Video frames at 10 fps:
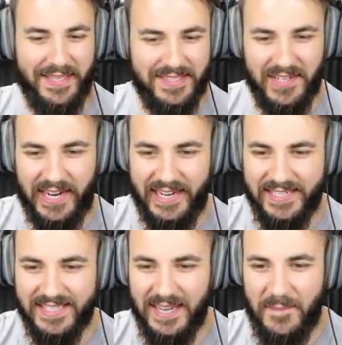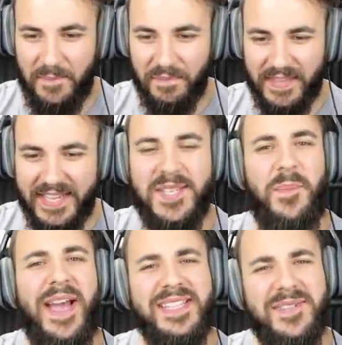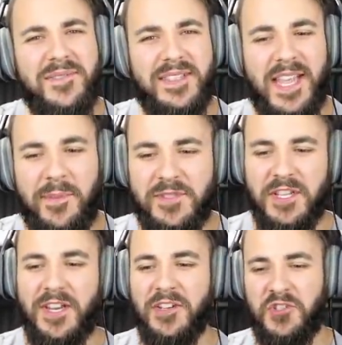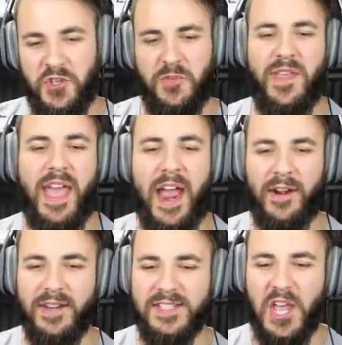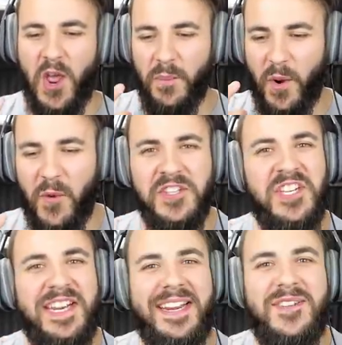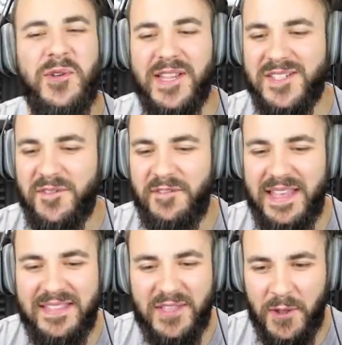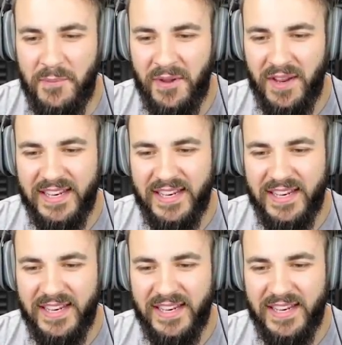these guys, it's a passive tame, so you don't shoot them with arrows. But what you need to do is feed them